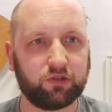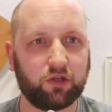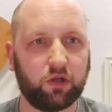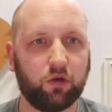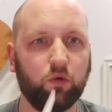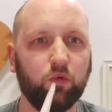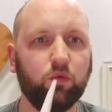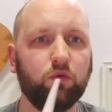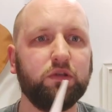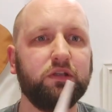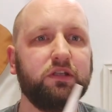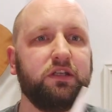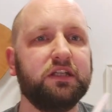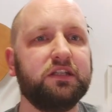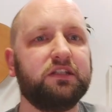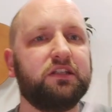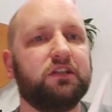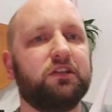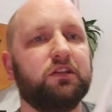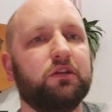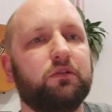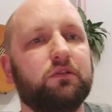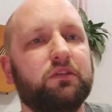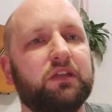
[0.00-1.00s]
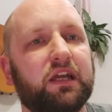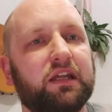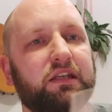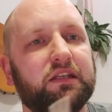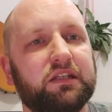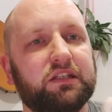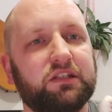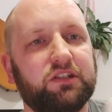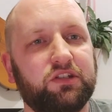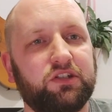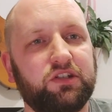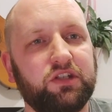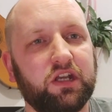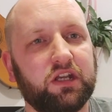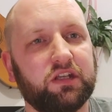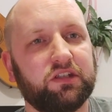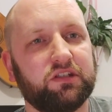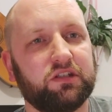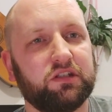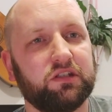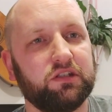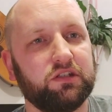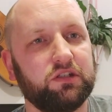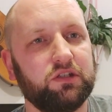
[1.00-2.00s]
So all you need to do then is just